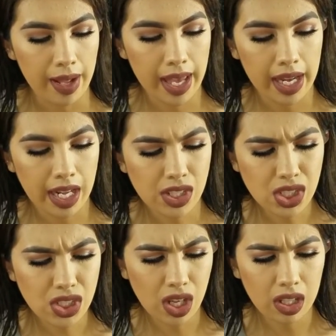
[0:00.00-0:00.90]
and I
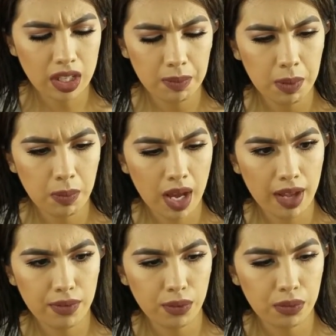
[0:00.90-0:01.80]
just saw a lot of people
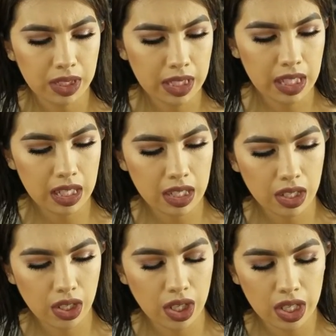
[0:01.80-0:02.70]
have really
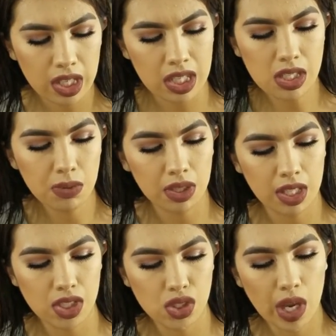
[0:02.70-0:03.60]
good ease with
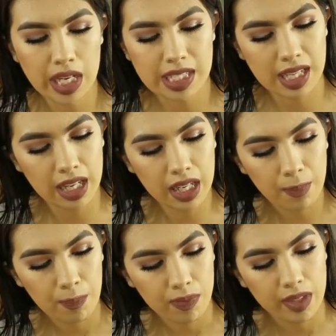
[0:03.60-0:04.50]
it, so I
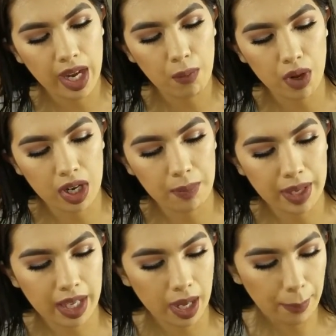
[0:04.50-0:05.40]
decided that I wanted to
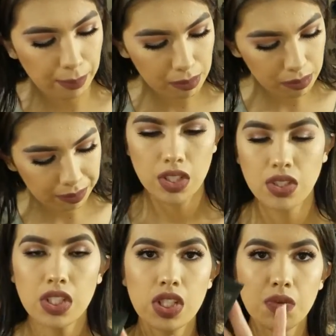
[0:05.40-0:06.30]
pick it up.
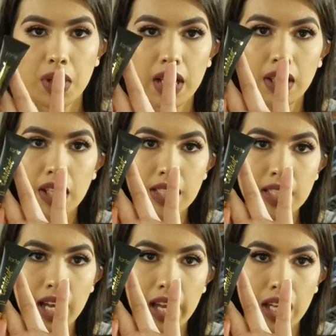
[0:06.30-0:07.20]
So this is what it
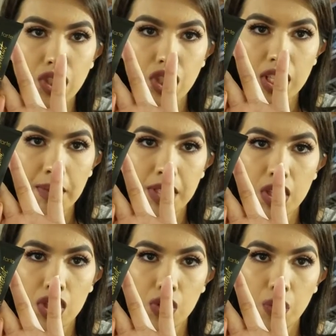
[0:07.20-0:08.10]
looks like. It just comes in
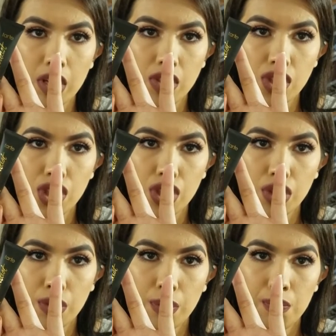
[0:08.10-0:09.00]
a squeeze
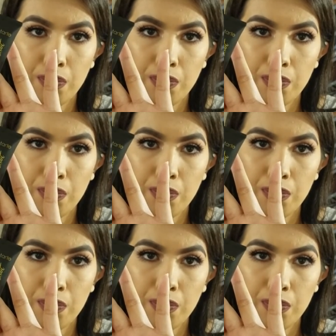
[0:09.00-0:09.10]
tube.